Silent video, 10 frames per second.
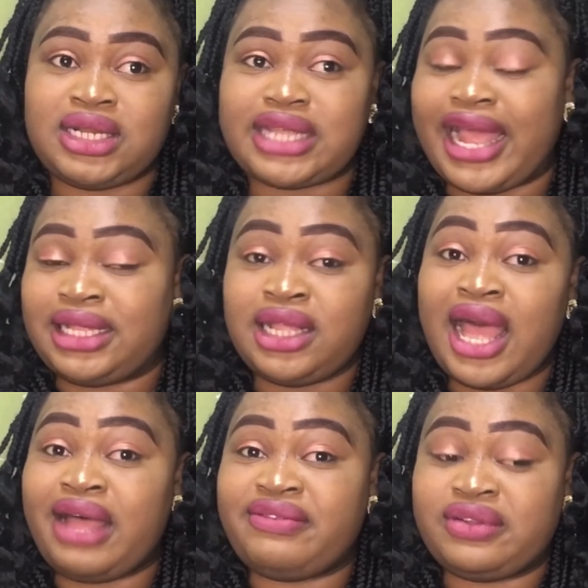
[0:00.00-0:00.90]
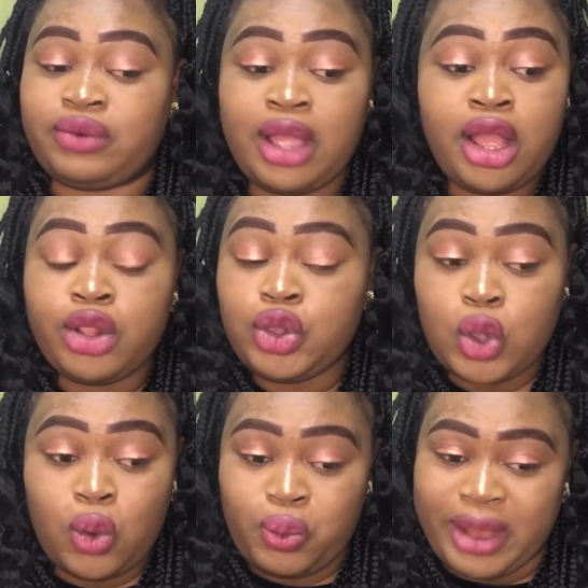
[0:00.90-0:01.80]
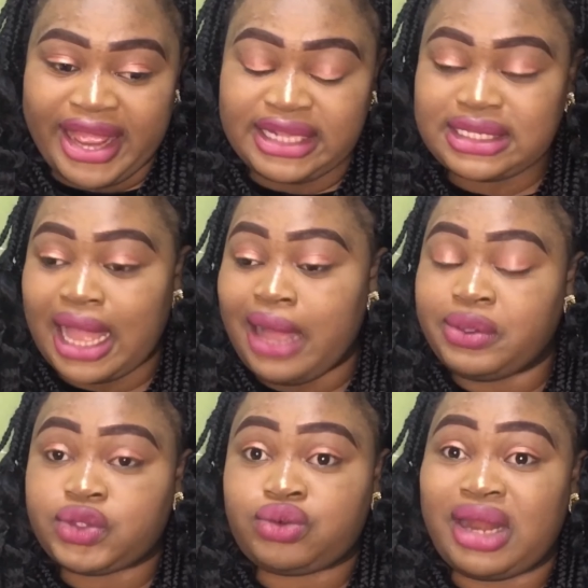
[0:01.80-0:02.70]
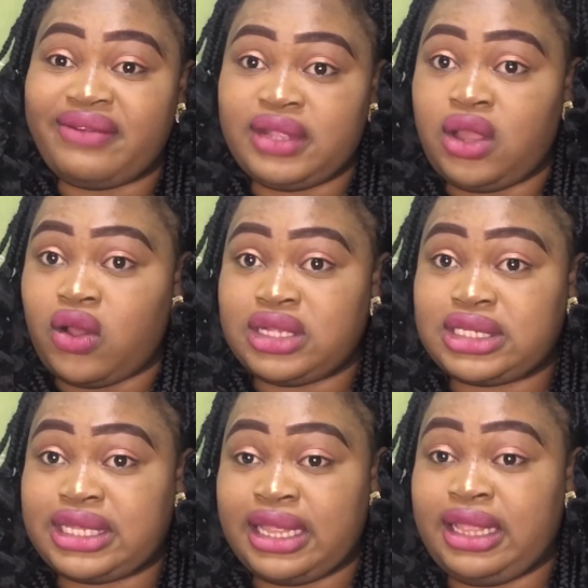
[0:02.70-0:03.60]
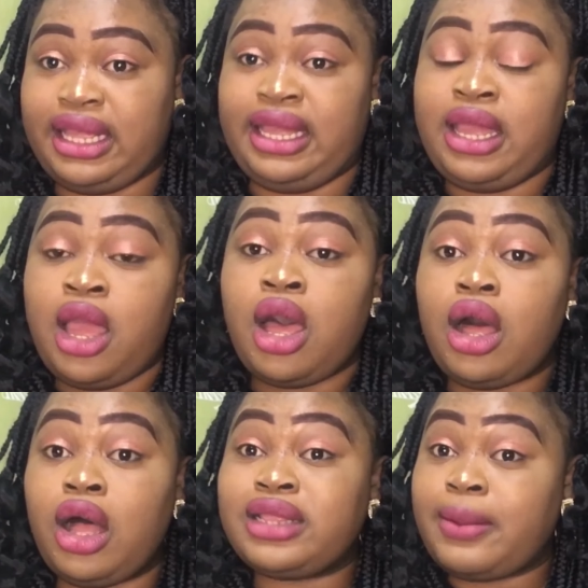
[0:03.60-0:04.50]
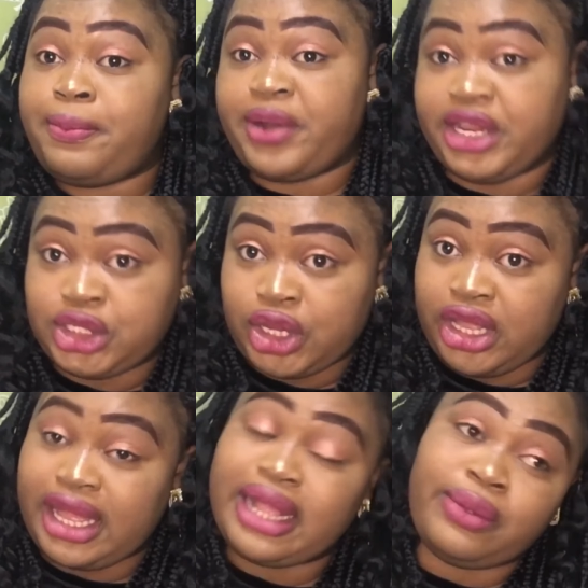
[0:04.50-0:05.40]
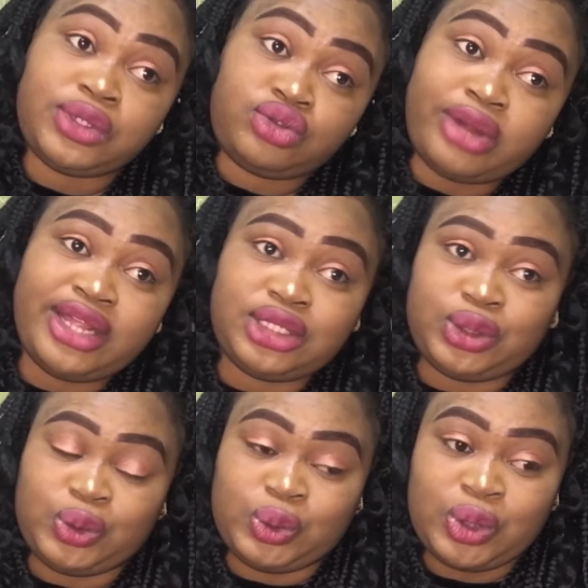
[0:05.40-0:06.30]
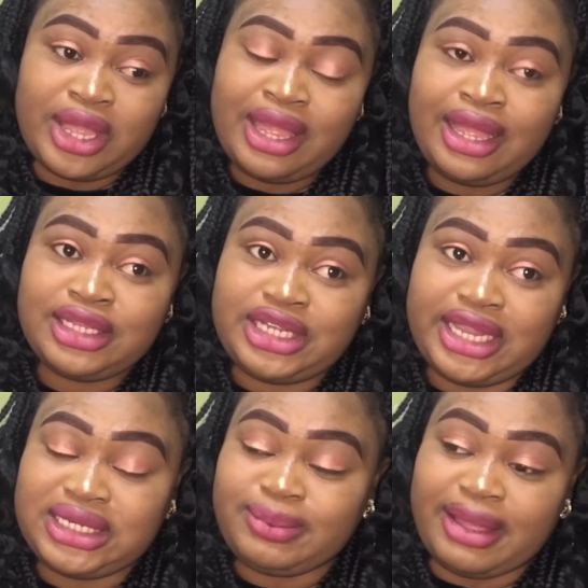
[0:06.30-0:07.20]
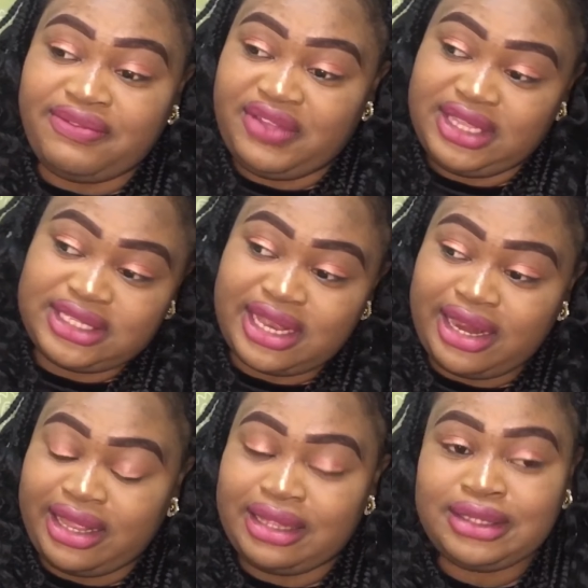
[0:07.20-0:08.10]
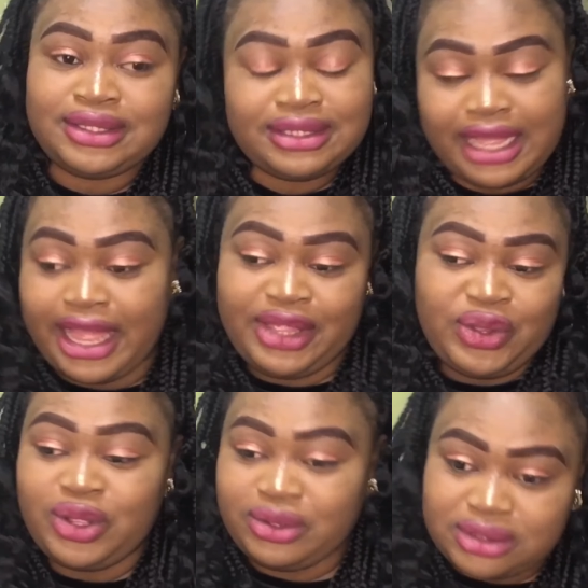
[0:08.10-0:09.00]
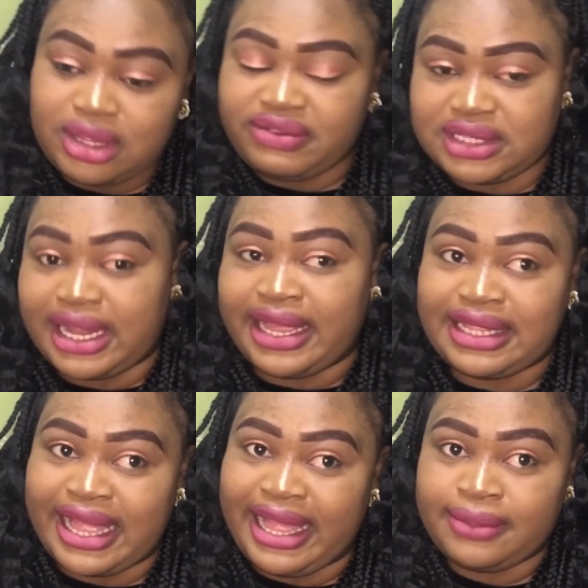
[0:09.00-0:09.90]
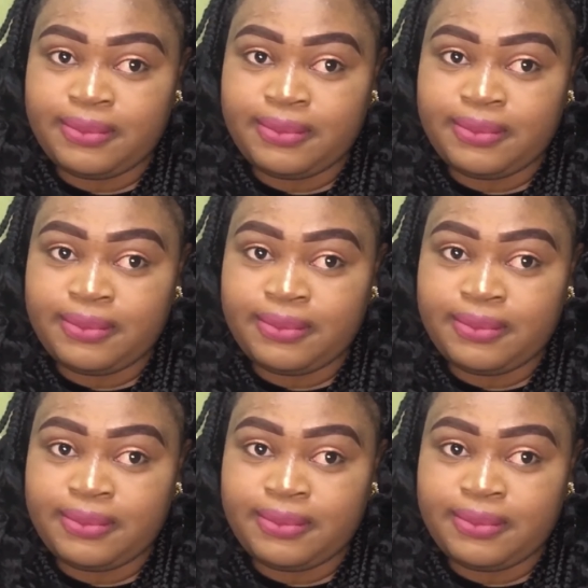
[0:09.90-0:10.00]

I didn't have no rest. I was traveling constantly under pressure and I was trying to change my visa and stuff like that.